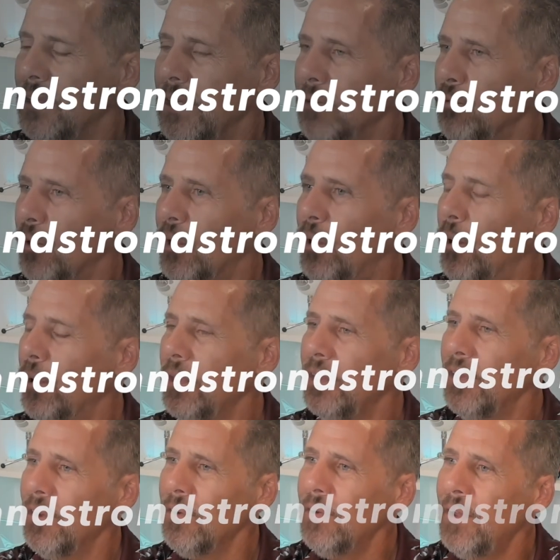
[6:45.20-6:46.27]
can leave a recording
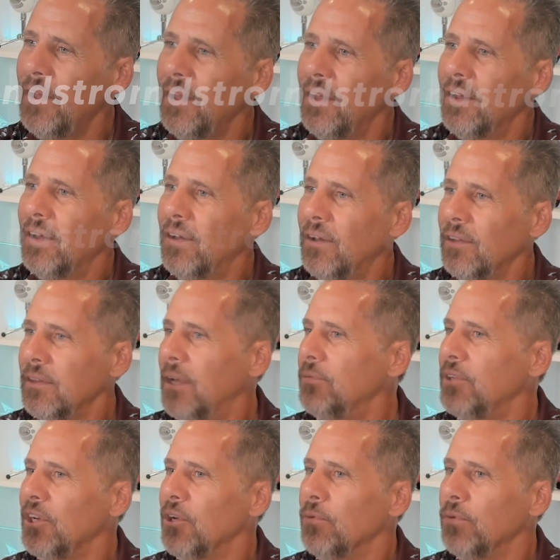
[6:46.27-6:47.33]
there. Uh,
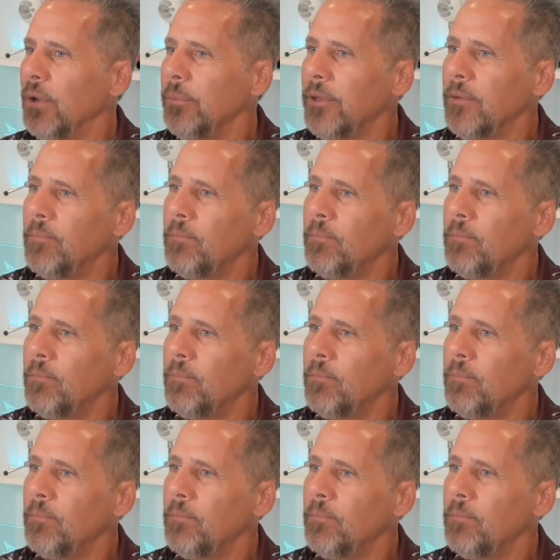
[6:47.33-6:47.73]
love to hear from you.